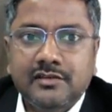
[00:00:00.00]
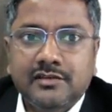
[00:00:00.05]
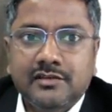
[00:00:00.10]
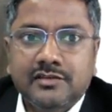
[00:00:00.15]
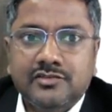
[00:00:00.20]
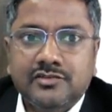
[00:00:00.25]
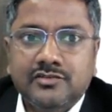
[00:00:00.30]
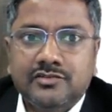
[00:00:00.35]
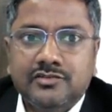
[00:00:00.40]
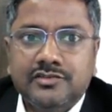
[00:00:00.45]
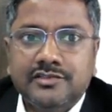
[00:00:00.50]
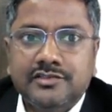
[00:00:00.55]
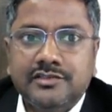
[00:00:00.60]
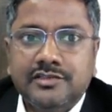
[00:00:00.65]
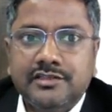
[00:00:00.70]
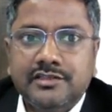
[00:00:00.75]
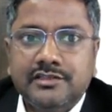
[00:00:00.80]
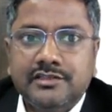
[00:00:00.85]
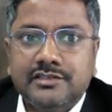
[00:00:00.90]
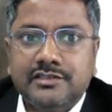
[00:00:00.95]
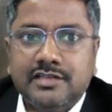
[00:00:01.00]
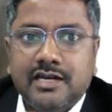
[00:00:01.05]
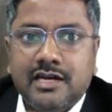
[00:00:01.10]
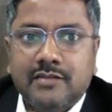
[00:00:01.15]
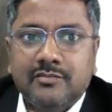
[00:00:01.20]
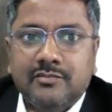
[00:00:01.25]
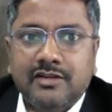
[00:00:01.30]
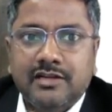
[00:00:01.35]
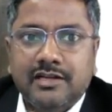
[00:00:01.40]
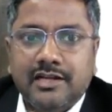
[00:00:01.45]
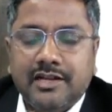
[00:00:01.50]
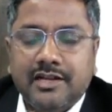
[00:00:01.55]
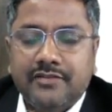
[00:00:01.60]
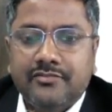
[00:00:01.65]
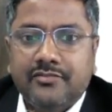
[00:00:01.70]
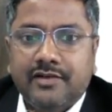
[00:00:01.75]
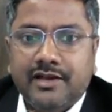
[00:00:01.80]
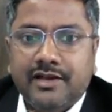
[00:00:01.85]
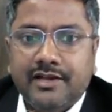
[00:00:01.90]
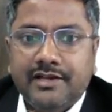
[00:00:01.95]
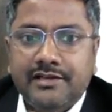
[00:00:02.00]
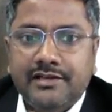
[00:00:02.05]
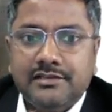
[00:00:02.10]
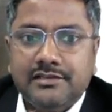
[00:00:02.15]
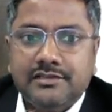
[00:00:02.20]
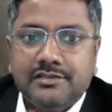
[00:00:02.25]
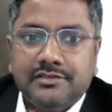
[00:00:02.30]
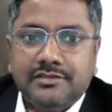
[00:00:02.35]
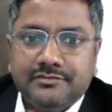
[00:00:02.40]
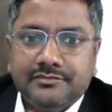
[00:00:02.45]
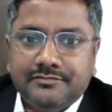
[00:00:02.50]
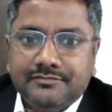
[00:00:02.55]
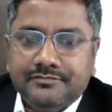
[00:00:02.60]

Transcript: So 6 carbon graphite,